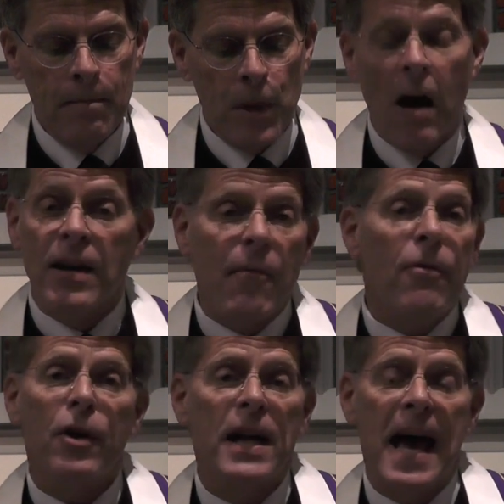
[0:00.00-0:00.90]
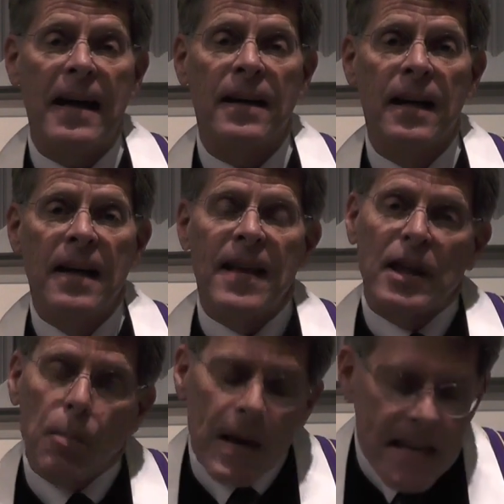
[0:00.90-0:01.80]
I'll never forget that
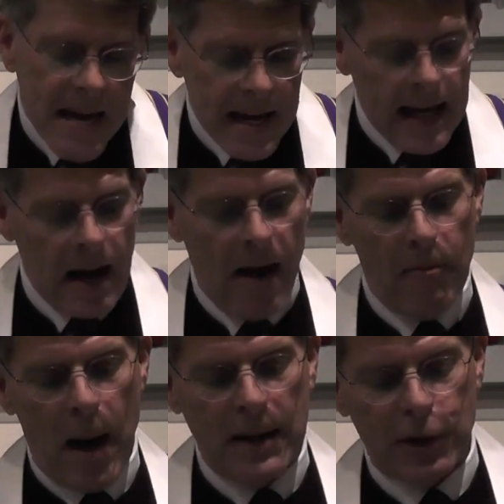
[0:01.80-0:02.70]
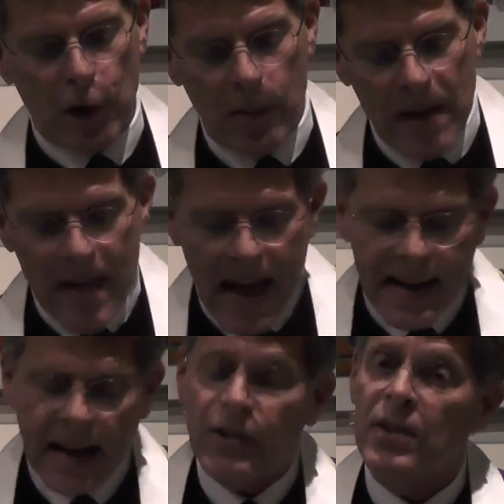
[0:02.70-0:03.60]
the beginning of my sermon that
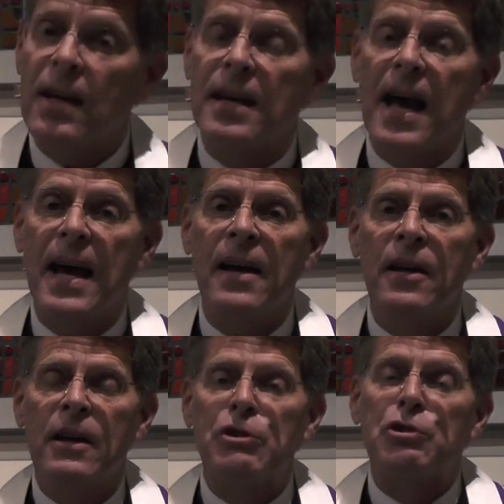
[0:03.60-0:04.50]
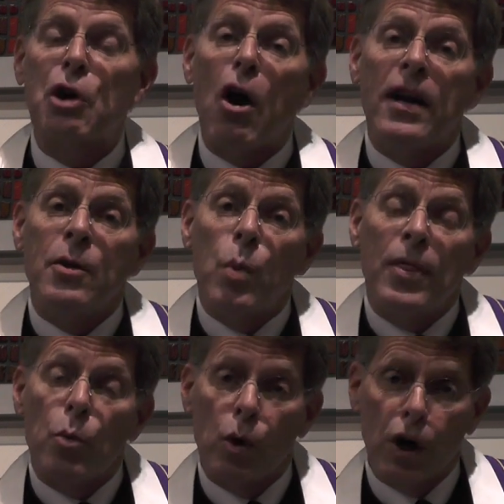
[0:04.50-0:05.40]
next Sunday started with
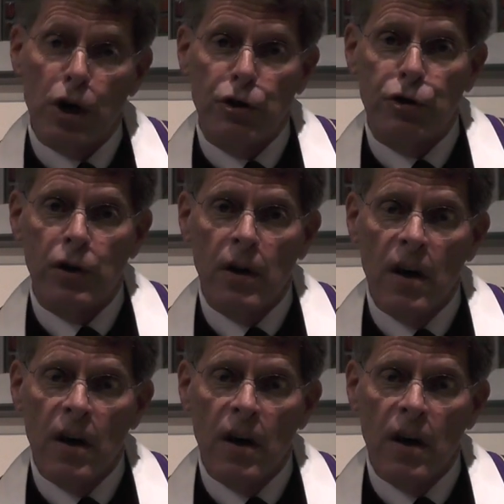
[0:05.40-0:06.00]
the words,